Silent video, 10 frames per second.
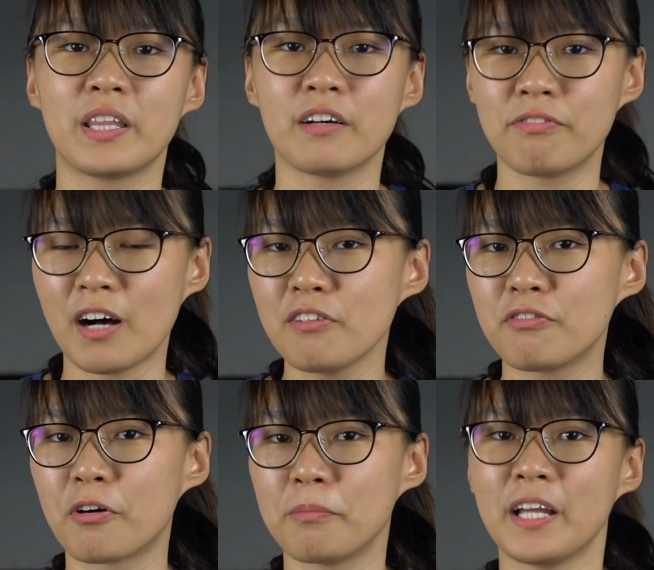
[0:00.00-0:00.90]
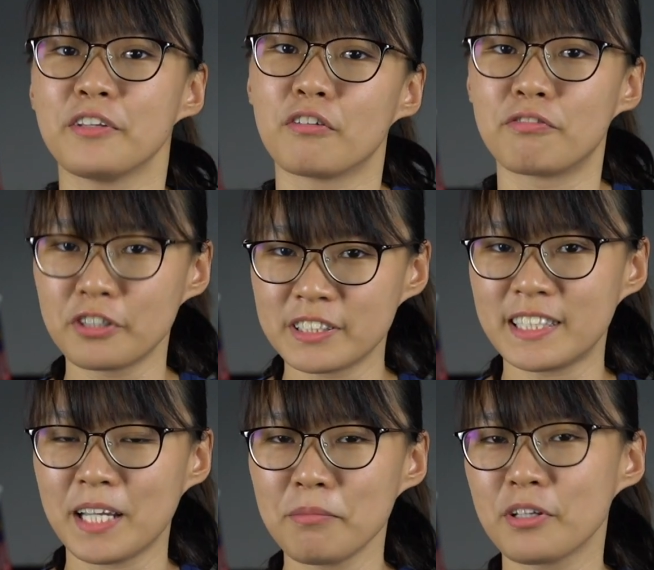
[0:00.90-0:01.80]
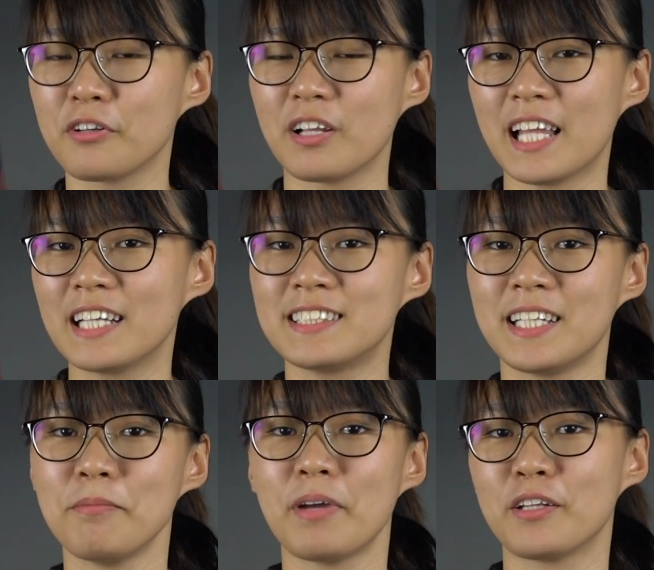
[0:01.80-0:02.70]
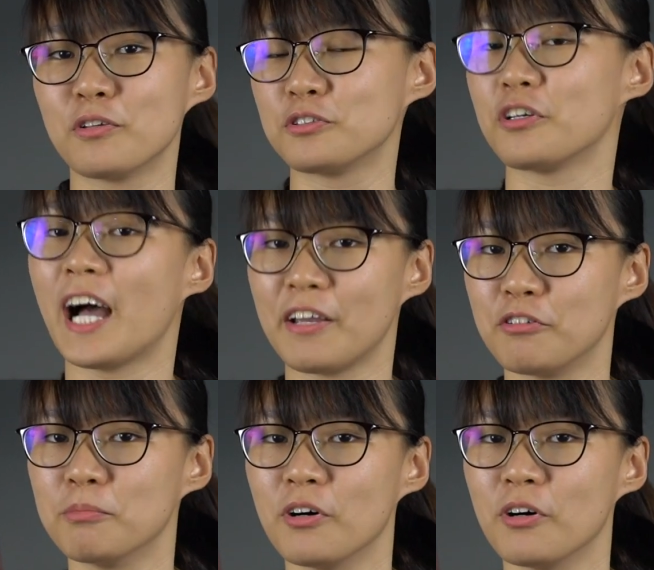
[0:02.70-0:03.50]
with the file format your first name, your last name and also your iPhone